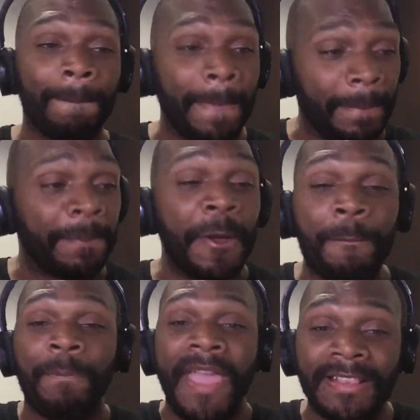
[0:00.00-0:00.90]
they're
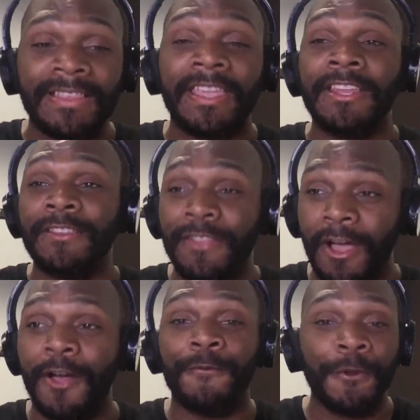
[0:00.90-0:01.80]
baked in the
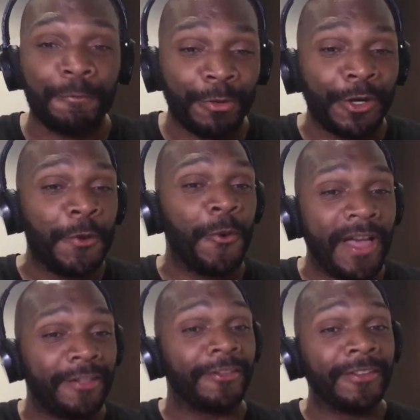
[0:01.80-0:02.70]
oven pretty
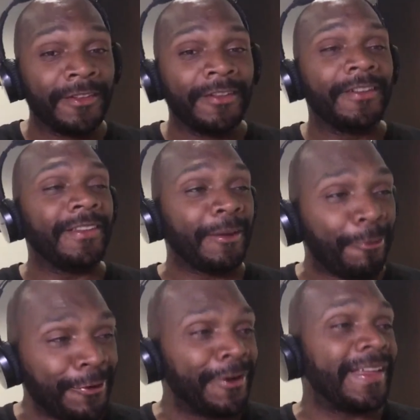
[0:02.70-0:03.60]
well. Like when
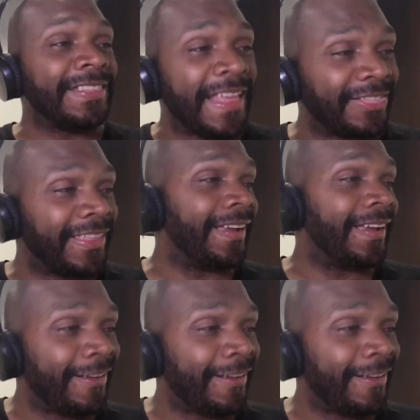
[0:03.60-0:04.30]
you get that thing out,